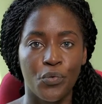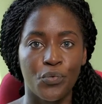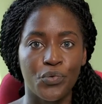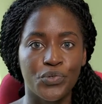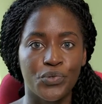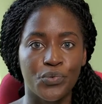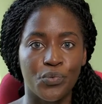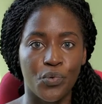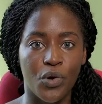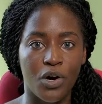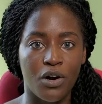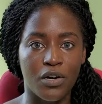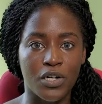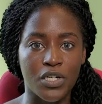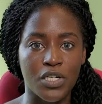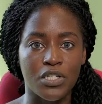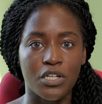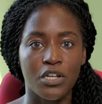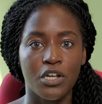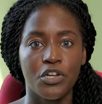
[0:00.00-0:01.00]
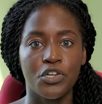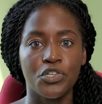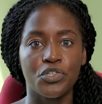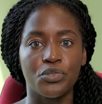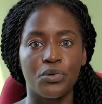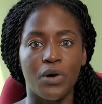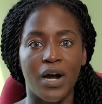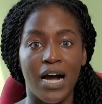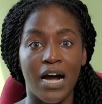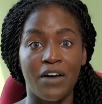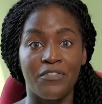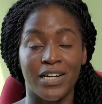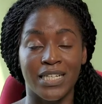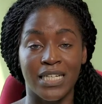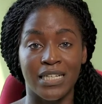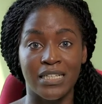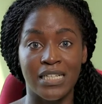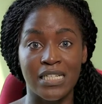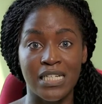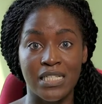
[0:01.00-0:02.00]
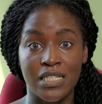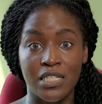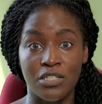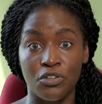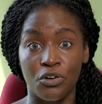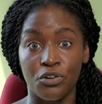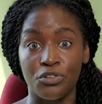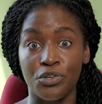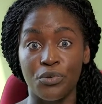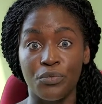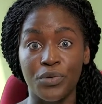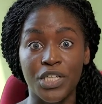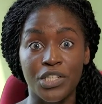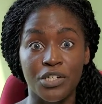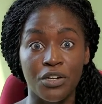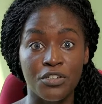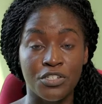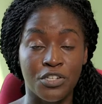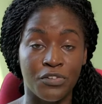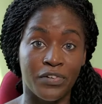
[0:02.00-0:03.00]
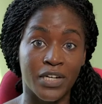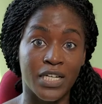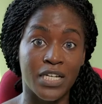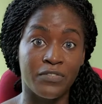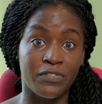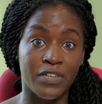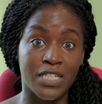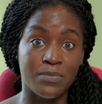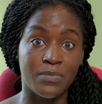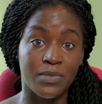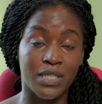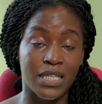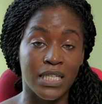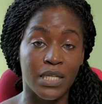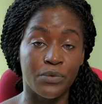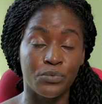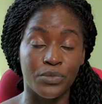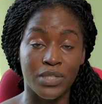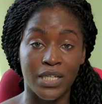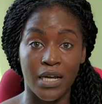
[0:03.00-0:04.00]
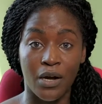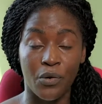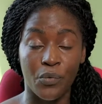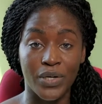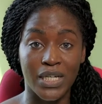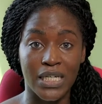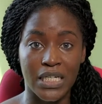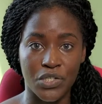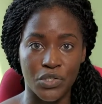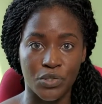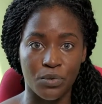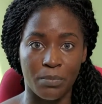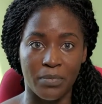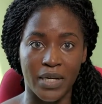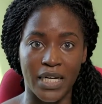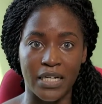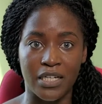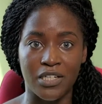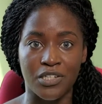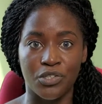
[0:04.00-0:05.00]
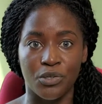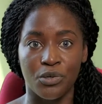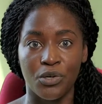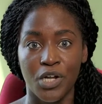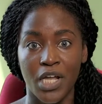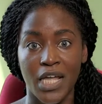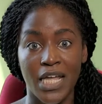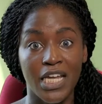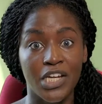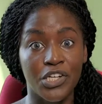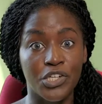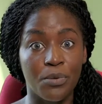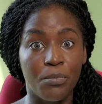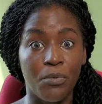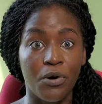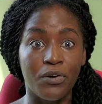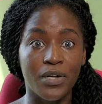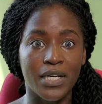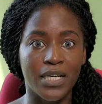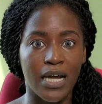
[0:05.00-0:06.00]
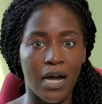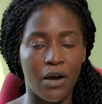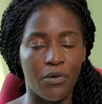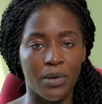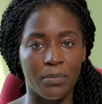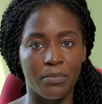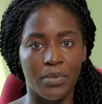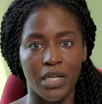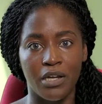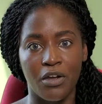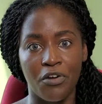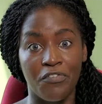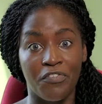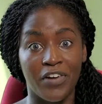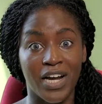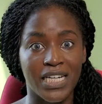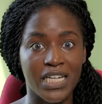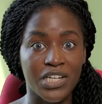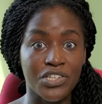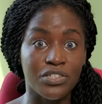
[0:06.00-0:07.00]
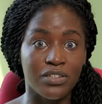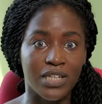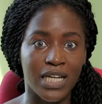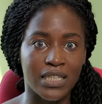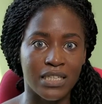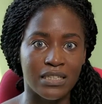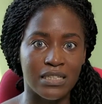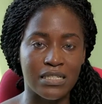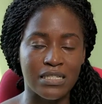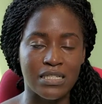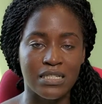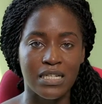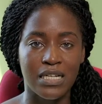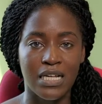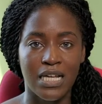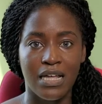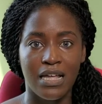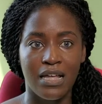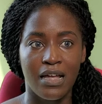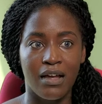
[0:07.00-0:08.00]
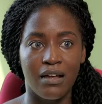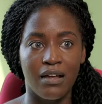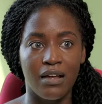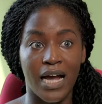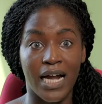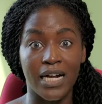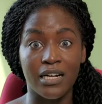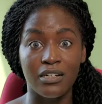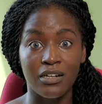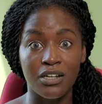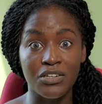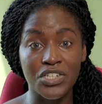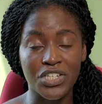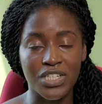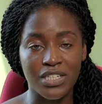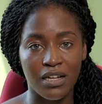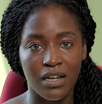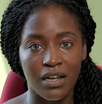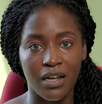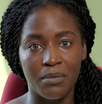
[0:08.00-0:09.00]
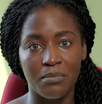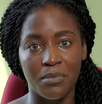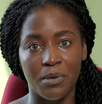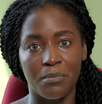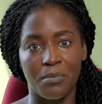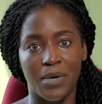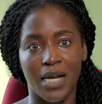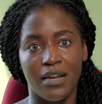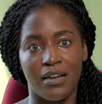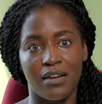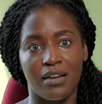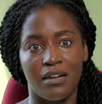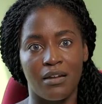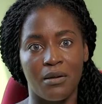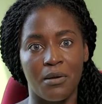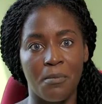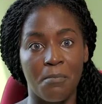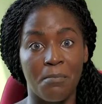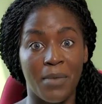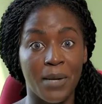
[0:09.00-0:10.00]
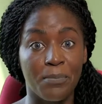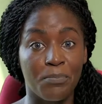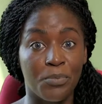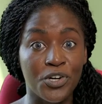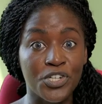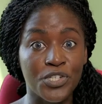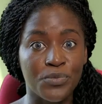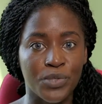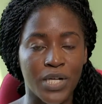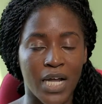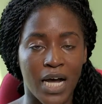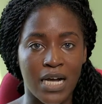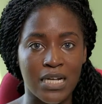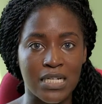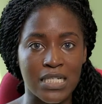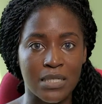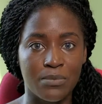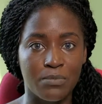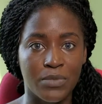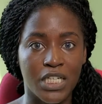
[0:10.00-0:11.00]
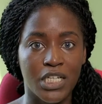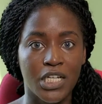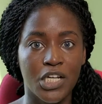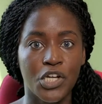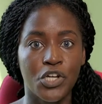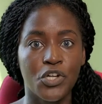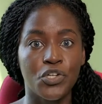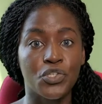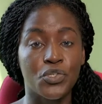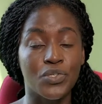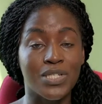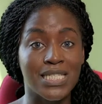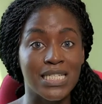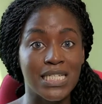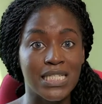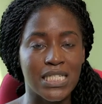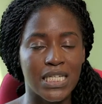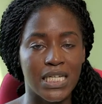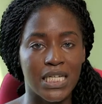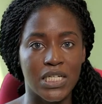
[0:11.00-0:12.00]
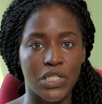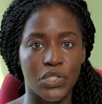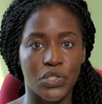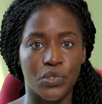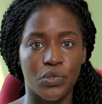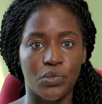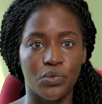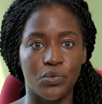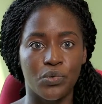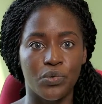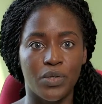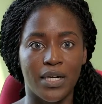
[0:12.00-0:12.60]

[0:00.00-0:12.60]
would want to have an analysis on the returns of an investment that they are willing to make. So in the morning I will be a financial analyst. At lunchtime, my boss would ask me to sit into